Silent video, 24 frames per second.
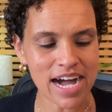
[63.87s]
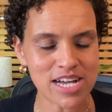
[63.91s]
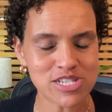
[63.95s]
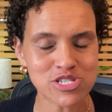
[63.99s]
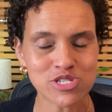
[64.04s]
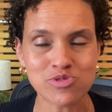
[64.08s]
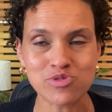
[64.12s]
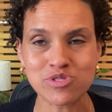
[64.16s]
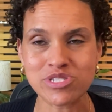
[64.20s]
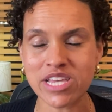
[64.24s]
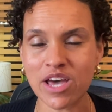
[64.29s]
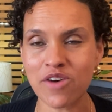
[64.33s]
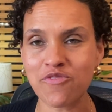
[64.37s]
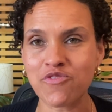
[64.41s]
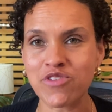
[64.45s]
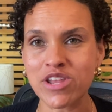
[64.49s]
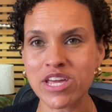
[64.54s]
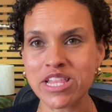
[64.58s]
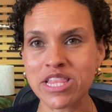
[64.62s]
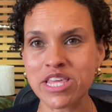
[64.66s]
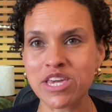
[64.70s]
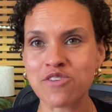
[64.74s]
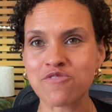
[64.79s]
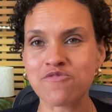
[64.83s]
So
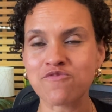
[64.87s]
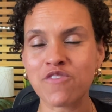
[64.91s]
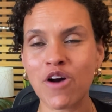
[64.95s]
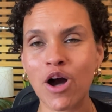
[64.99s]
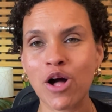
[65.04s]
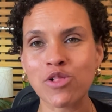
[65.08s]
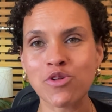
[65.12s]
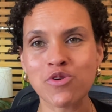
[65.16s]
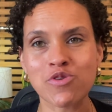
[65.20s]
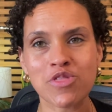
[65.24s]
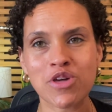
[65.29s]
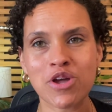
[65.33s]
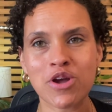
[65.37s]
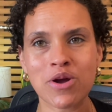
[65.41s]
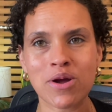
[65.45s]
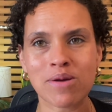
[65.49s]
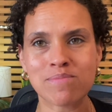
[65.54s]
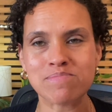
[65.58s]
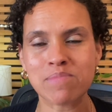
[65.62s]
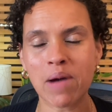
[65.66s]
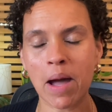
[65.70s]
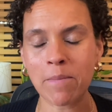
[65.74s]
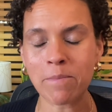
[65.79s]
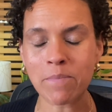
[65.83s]
definitely follow there.
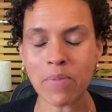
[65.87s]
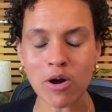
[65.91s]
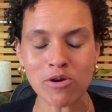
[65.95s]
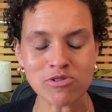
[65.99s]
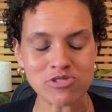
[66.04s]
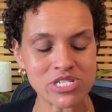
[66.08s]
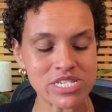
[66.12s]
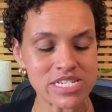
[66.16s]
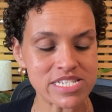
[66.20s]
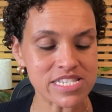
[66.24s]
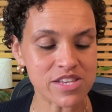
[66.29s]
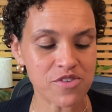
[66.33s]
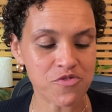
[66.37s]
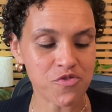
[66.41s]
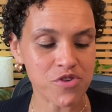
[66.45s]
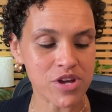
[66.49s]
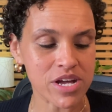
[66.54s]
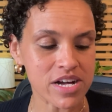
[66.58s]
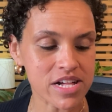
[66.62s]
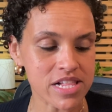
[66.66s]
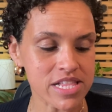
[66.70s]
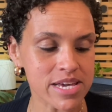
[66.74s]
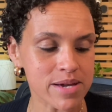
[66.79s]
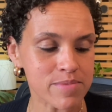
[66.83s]
I'm posting different
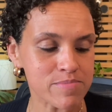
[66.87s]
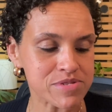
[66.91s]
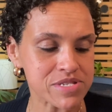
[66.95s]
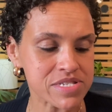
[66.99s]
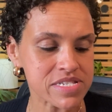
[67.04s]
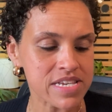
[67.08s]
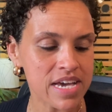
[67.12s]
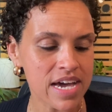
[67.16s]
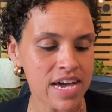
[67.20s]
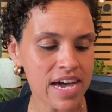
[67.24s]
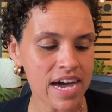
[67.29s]
clips,